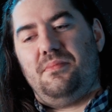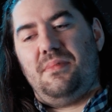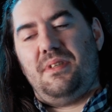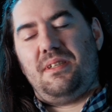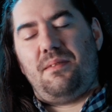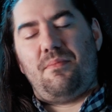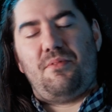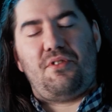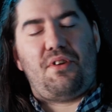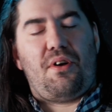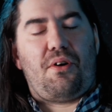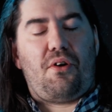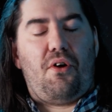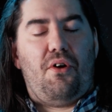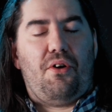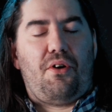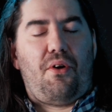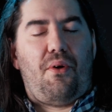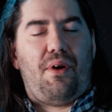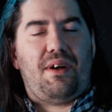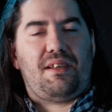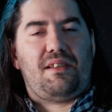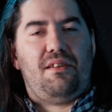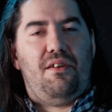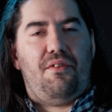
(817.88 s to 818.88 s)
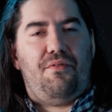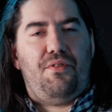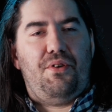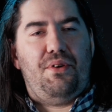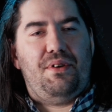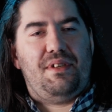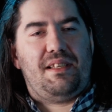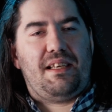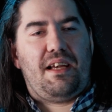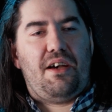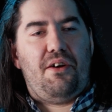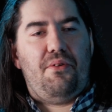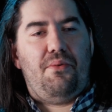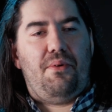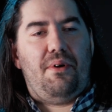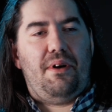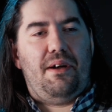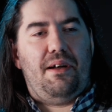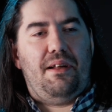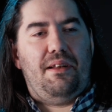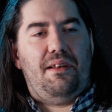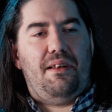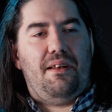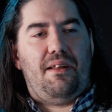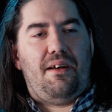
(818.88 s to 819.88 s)
I mentioned, I got GoXLR a few years ago
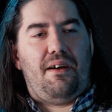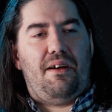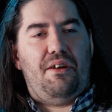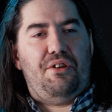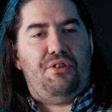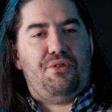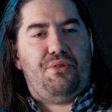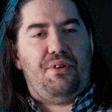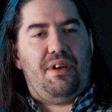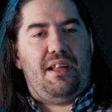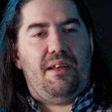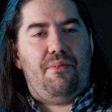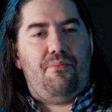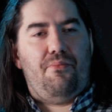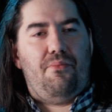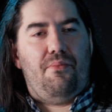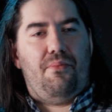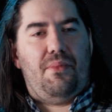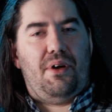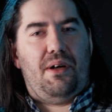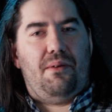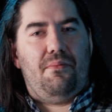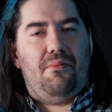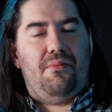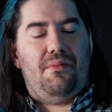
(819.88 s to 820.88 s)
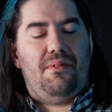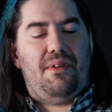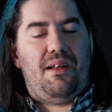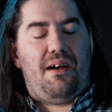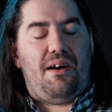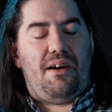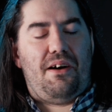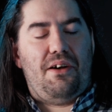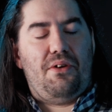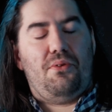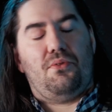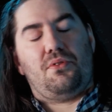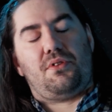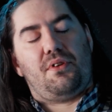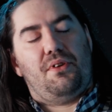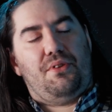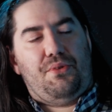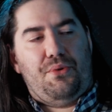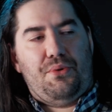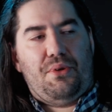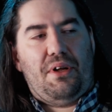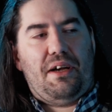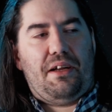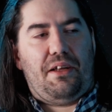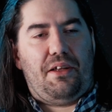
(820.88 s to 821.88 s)
and I enjoyed it, but I also
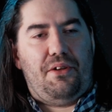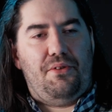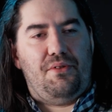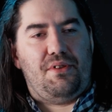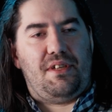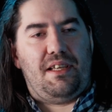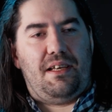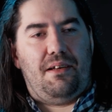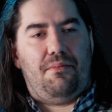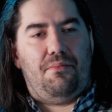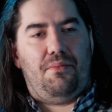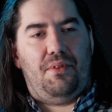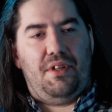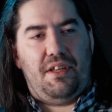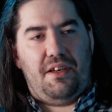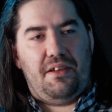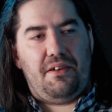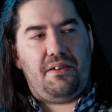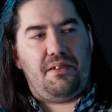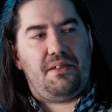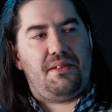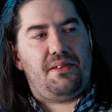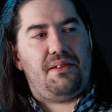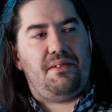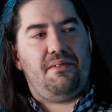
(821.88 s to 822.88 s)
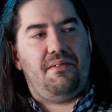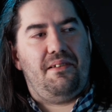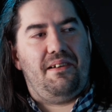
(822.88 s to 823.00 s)
do like using Linux